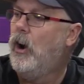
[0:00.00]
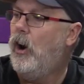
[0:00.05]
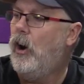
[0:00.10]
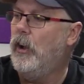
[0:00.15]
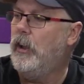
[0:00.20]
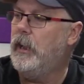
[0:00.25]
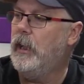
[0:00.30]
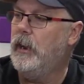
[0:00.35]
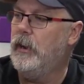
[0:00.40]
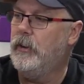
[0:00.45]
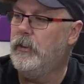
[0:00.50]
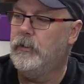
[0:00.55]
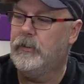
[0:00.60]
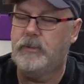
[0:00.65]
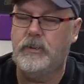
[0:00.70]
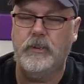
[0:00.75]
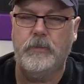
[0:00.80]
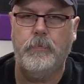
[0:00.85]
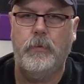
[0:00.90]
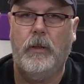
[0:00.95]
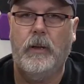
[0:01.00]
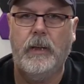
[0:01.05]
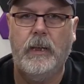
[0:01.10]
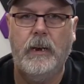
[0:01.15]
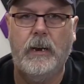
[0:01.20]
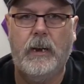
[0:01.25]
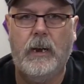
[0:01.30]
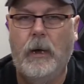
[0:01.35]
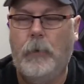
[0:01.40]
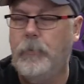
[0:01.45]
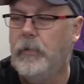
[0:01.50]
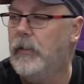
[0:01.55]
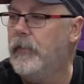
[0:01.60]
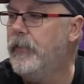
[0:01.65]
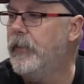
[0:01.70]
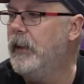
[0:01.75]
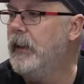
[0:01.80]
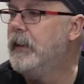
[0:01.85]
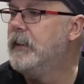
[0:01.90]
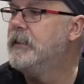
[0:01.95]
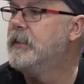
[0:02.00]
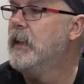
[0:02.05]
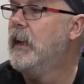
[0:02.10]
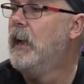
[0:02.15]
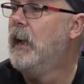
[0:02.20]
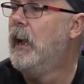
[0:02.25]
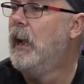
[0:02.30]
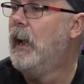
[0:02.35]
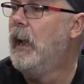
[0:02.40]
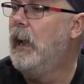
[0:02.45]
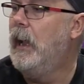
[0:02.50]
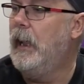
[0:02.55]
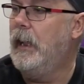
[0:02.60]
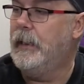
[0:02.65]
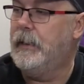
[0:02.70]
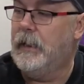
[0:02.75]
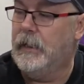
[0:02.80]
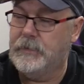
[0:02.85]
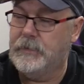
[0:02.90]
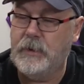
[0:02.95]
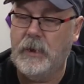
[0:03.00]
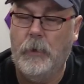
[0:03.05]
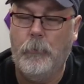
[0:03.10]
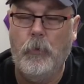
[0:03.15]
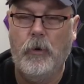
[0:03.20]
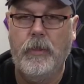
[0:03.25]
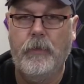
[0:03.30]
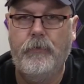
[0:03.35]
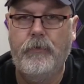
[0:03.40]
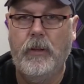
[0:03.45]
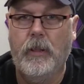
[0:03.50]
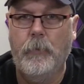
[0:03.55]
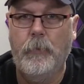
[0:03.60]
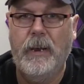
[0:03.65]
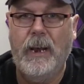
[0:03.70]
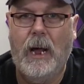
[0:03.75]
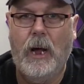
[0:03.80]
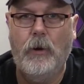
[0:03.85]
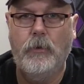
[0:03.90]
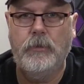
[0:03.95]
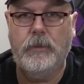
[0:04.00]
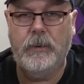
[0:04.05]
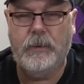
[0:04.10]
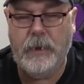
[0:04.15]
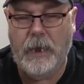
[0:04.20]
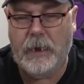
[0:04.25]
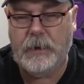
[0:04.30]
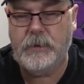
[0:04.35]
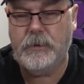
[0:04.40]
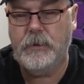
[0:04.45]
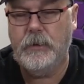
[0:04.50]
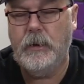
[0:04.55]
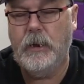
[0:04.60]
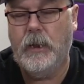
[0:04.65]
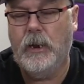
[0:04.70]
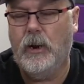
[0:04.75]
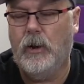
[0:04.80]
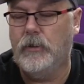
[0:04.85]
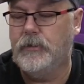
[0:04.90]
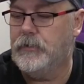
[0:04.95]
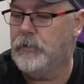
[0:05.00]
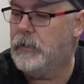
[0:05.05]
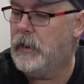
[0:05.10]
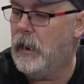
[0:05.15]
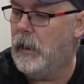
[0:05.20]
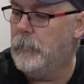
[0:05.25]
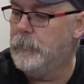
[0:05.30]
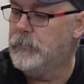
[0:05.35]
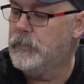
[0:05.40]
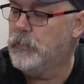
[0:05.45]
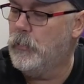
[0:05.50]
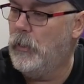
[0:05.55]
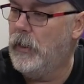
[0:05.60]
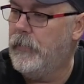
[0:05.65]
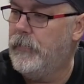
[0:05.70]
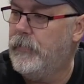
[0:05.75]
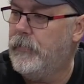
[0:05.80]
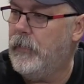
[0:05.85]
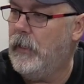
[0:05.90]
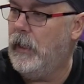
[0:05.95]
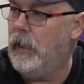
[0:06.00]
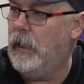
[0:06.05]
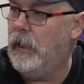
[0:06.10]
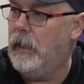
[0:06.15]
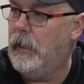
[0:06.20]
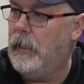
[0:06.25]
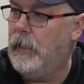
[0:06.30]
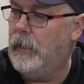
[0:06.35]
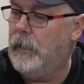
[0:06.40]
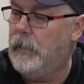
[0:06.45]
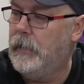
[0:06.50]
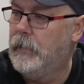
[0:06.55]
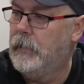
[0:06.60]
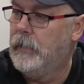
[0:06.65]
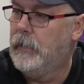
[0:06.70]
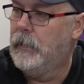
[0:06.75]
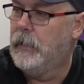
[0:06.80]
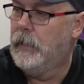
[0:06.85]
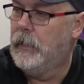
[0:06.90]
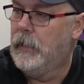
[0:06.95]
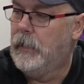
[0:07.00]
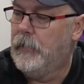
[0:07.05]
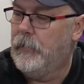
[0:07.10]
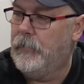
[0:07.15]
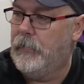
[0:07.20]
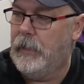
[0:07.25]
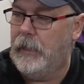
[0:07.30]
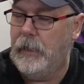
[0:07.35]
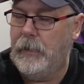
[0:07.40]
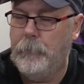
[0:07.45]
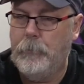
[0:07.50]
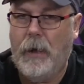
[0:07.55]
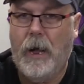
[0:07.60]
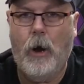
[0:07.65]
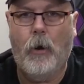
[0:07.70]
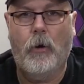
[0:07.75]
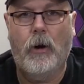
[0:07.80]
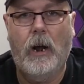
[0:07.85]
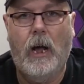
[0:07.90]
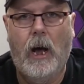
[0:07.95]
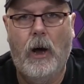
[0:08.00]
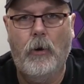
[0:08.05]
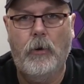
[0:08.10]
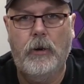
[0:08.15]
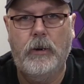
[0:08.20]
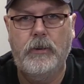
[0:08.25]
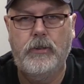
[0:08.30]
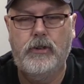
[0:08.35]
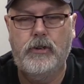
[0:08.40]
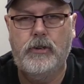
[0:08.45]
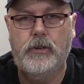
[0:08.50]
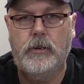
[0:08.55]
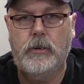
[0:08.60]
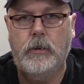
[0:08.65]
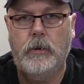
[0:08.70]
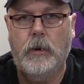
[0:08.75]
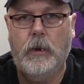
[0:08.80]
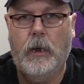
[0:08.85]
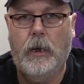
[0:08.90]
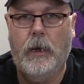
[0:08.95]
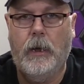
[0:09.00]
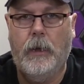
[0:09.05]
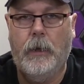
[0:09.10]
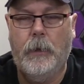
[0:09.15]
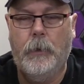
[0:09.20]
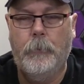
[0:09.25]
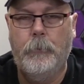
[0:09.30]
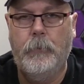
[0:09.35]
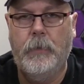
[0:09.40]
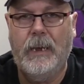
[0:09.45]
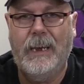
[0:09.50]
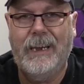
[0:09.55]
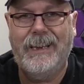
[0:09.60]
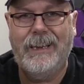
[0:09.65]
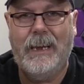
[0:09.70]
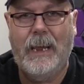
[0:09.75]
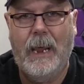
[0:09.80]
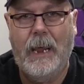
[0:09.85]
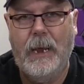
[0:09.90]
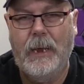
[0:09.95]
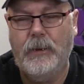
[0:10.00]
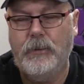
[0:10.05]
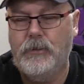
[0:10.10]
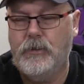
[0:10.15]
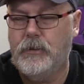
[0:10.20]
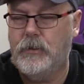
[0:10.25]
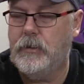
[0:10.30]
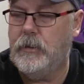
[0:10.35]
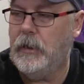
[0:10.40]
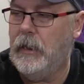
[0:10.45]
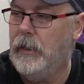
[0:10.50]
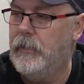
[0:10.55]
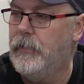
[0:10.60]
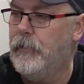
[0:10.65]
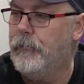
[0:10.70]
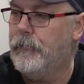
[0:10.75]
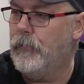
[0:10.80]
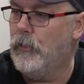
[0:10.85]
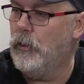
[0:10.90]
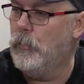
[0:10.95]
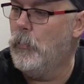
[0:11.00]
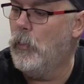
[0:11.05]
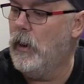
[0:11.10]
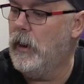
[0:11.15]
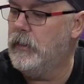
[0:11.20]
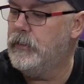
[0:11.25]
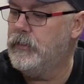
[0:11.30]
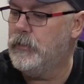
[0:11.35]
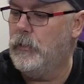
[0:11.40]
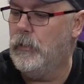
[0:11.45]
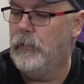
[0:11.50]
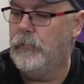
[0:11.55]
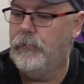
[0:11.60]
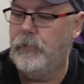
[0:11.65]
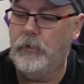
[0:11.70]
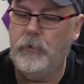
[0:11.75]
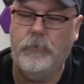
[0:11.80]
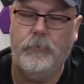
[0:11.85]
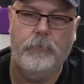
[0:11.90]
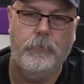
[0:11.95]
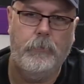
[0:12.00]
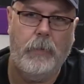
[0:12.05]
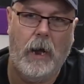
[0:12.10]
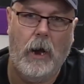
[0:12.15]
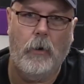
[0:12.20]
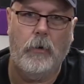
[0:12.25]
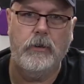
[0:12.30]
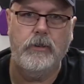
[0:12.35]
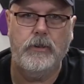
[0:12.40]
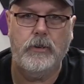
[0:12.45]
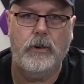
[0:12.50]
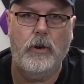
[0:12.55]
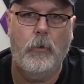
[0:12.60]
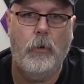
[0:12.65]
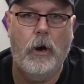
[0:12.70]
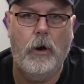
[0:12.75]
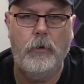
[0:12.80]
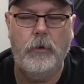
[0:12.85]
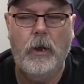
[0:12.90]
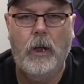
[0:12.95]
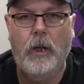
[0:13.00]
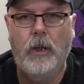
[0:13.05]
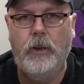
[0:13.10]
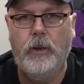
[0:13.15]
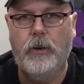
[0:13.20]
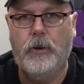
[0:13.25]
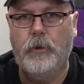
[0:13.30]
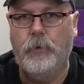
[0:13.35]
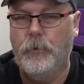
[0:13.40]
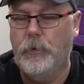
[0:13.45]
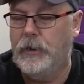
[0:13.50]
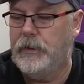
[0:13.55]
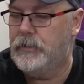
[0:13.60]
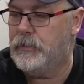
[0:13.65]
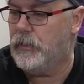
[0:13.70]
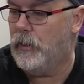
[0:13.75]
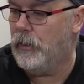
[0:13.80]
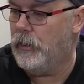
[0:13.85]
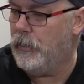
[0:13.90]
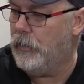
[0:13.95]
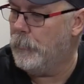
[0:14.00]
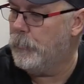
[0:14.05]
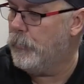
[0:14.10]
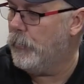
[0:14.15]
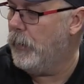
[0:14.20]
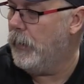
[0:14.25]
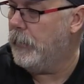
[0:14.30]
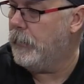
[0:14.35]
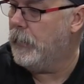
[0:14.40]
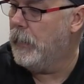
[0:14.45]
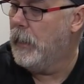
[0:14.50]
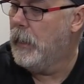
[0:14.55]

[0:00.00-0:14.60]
All you got to do is just plug in a couple of things. It come with a filament out detection. It also comes with uh, the power outage um, engaged in the firmware. So if you power should go out, you can restart your print.